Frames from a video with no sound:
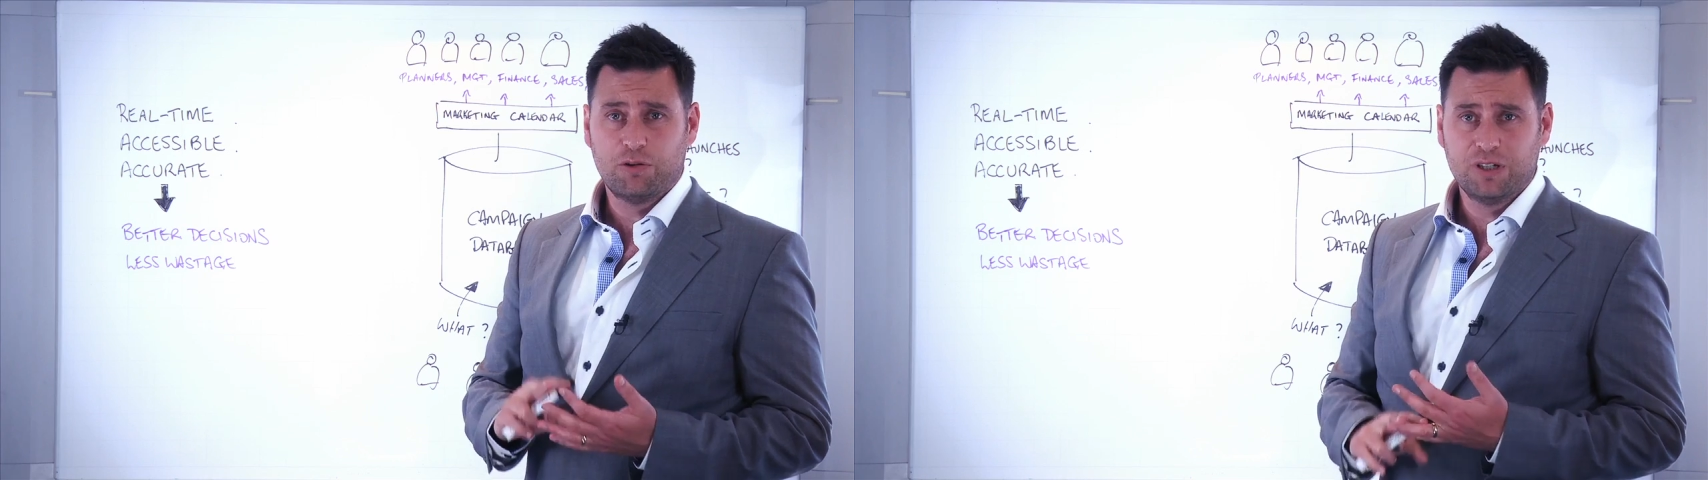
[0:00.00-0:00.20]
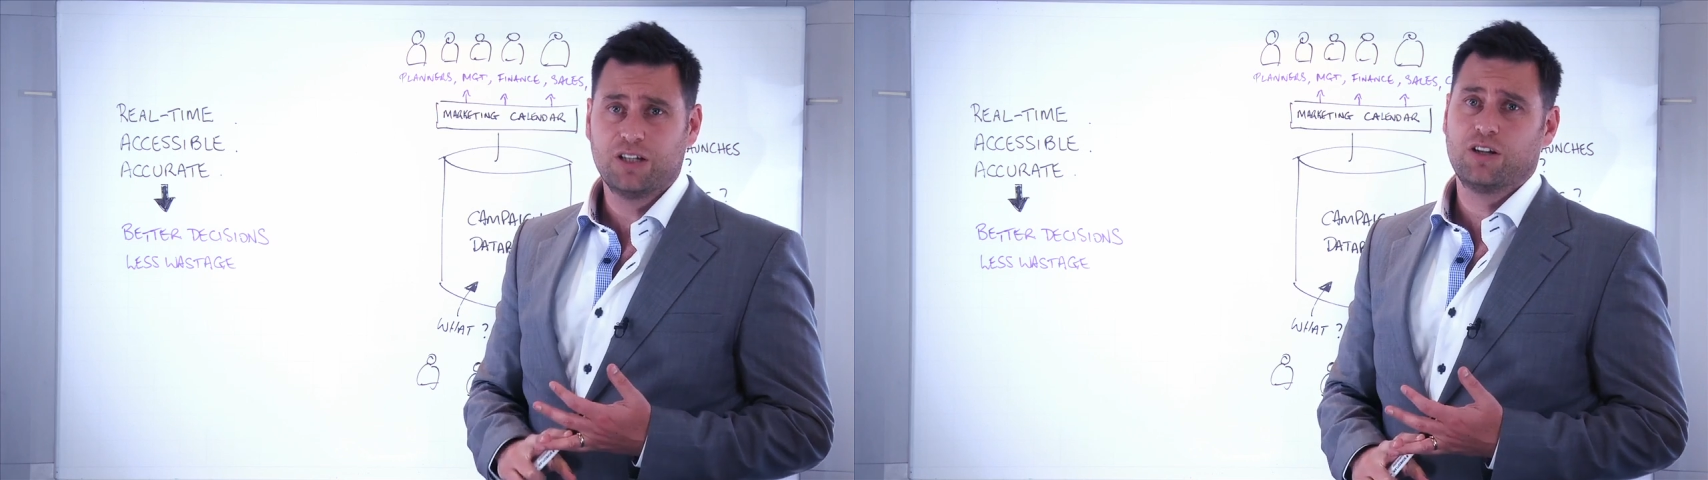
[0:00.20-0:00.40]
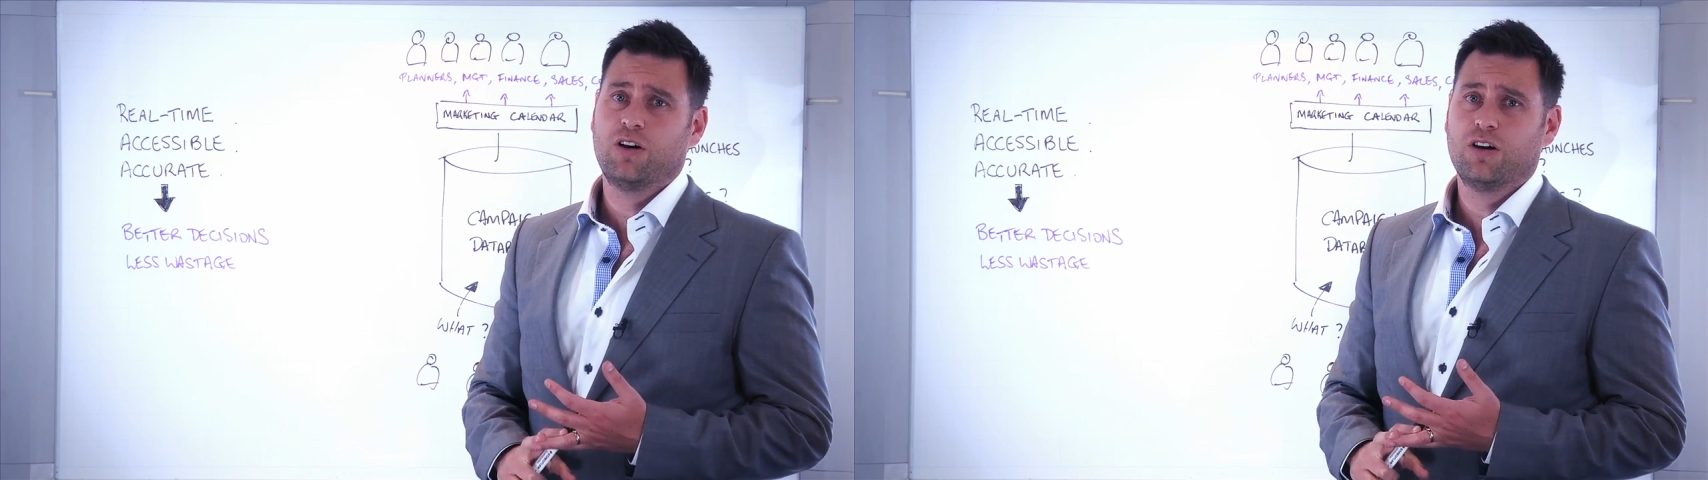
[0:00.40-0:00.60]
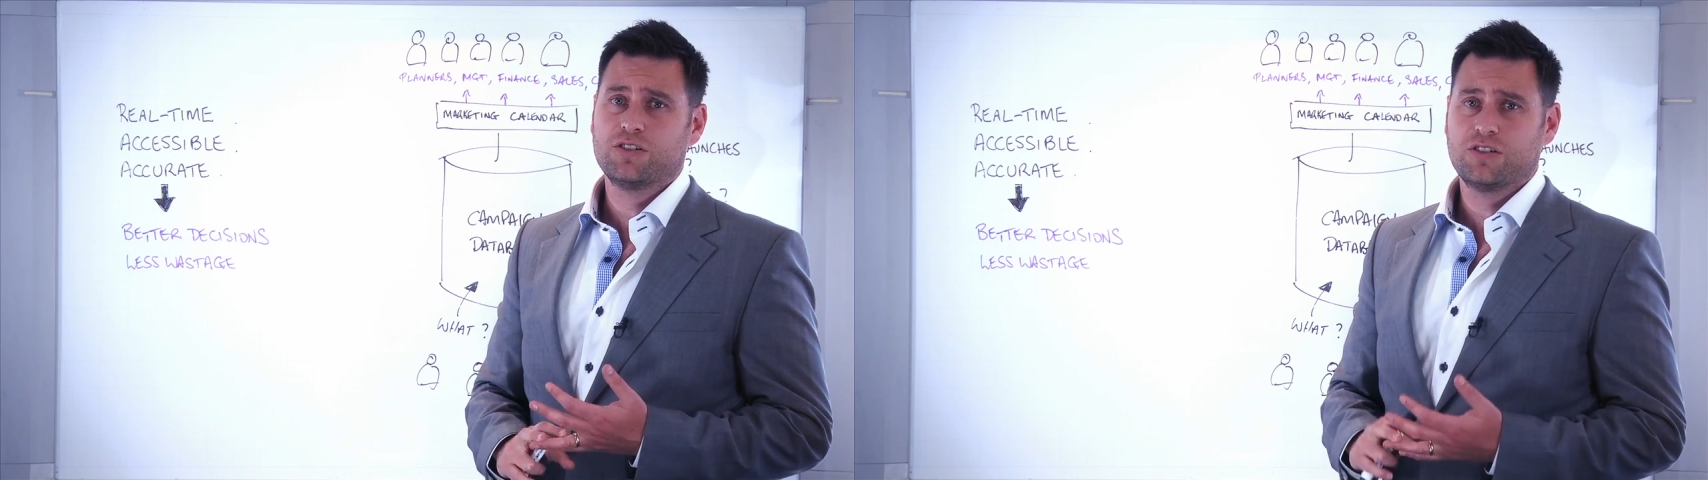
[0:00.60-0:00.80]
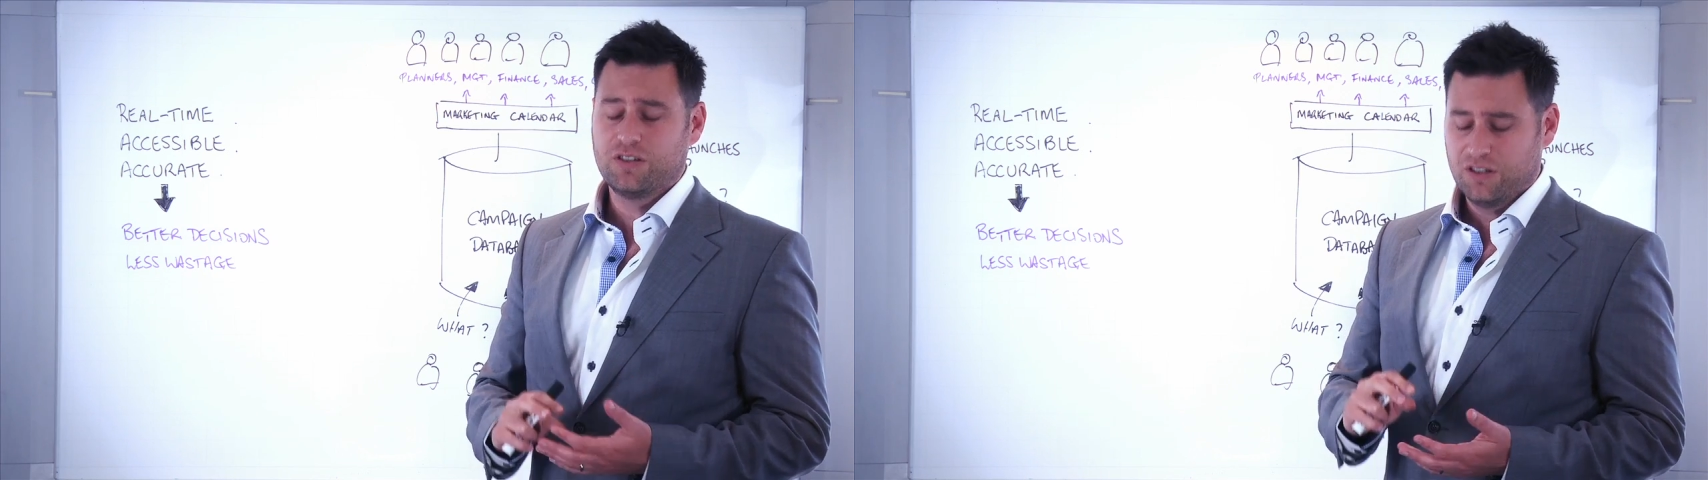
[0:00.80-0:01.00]
lower your
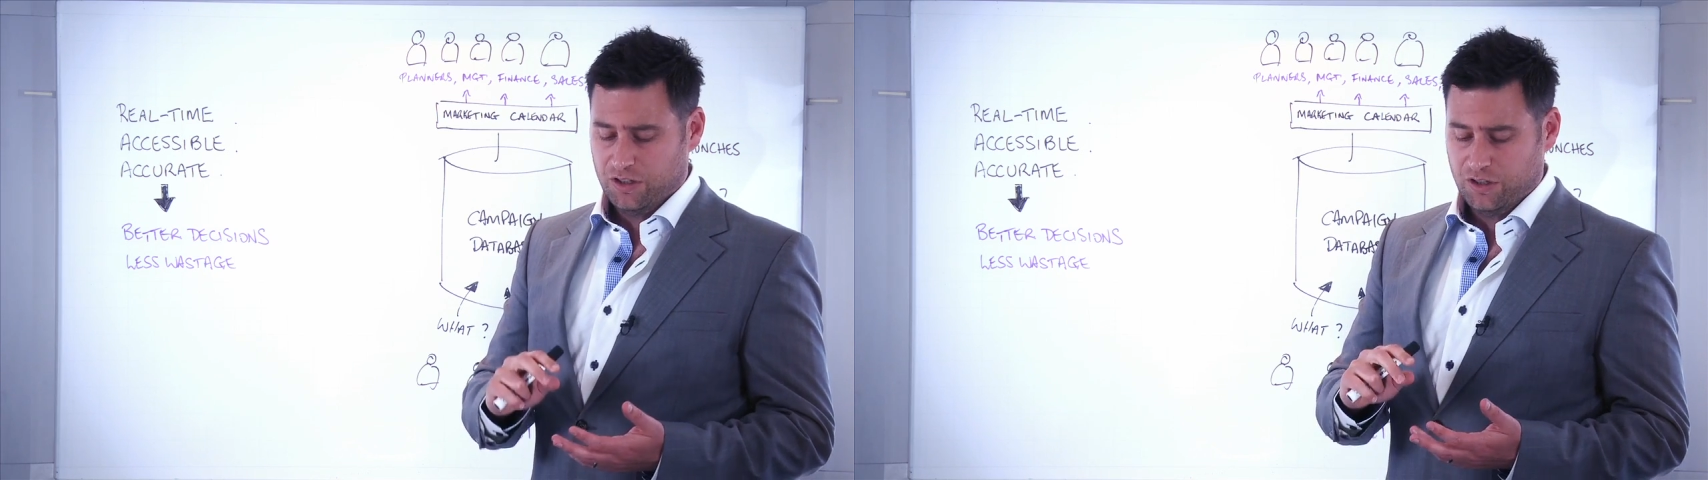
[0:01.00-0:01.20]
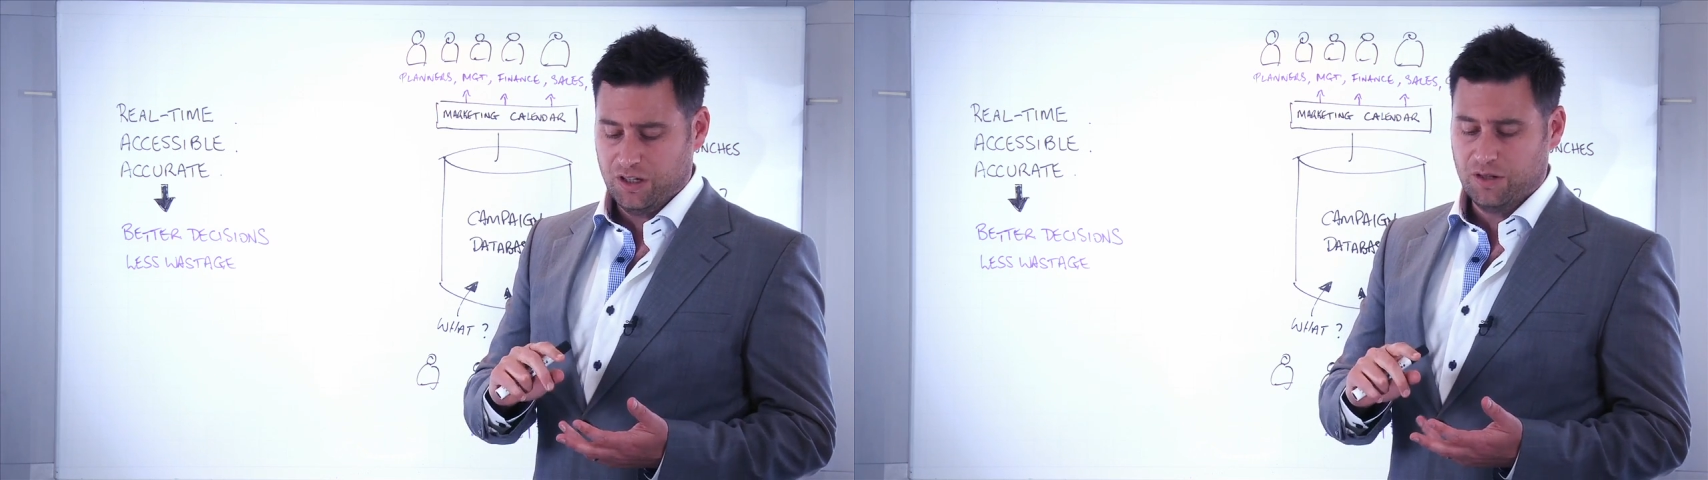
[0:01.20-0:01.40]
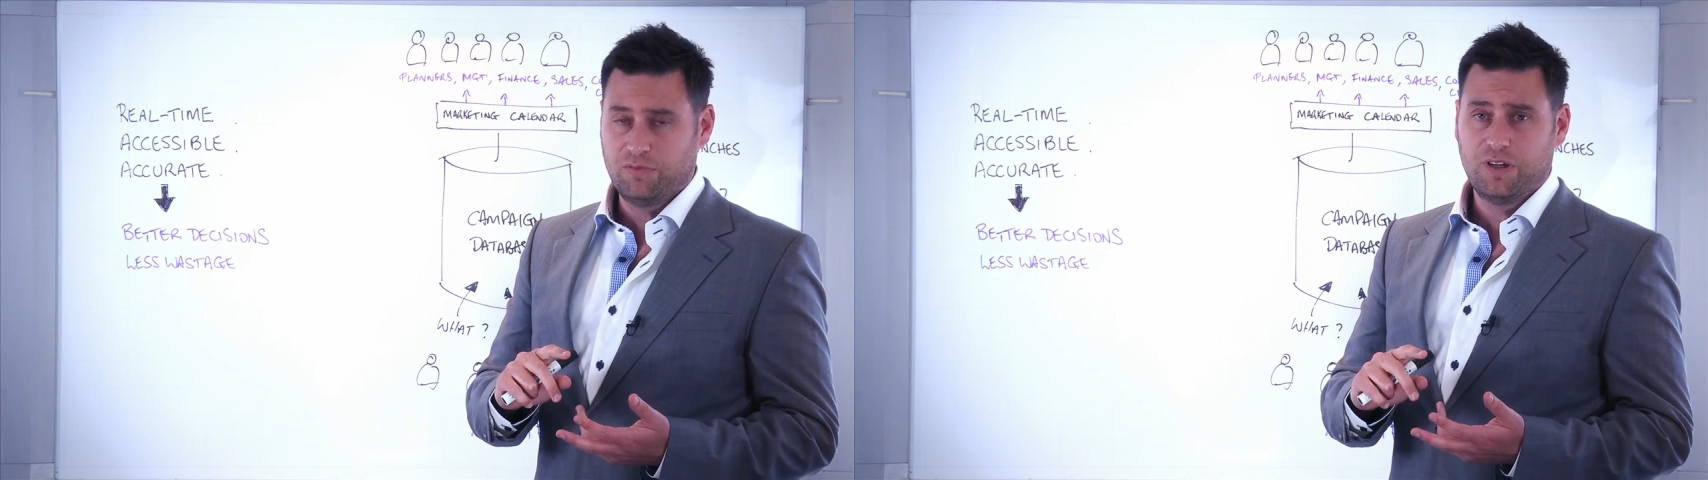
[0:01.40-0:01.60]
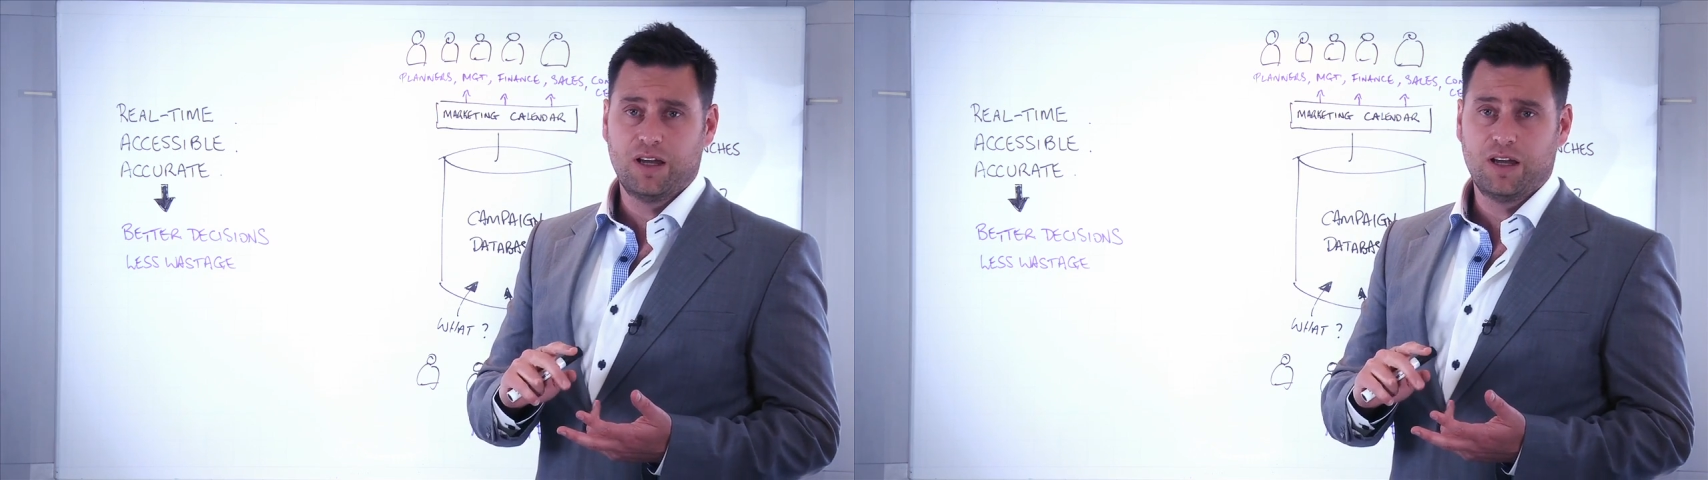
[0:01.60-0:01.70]
costs. You can